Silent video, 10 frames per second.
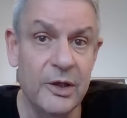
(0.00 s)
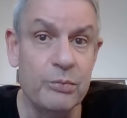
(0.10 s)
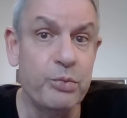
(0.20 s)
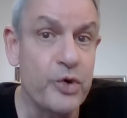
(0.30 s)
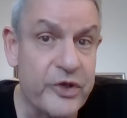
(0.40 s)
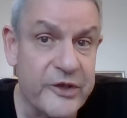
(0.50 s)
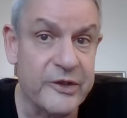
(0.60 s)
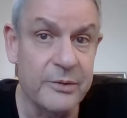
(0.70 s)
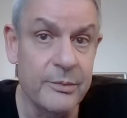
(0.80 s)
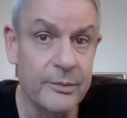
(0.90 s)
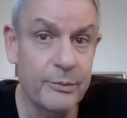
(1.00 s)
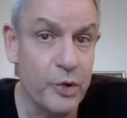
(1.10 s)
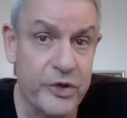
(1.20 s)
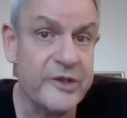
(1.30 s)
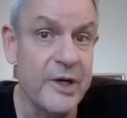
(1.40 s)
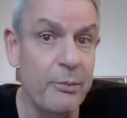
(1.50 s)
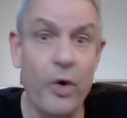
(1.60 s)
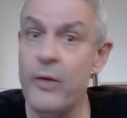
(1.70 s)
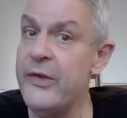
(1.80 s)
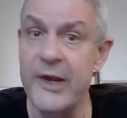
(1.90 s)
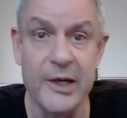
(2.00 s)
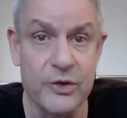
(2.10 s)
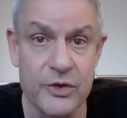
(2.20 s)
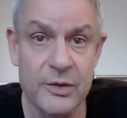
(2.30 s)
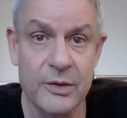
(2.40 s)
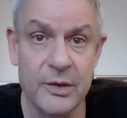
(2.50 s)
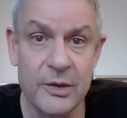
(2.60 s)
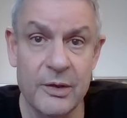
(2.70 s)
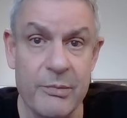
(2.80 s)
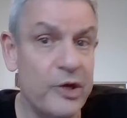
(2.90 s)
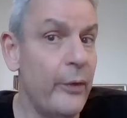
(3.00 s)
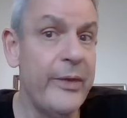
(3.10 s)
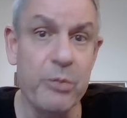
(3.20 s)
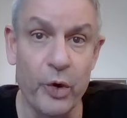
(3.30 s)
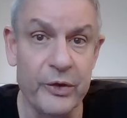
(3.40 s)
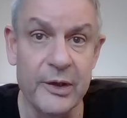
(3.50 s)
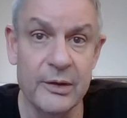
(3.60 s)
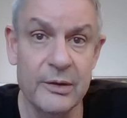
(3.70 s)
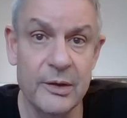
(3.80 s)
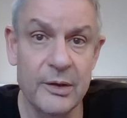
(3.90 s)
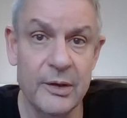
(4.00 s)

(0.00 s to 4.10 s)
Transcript: It pushes him over the edge, beyond the border.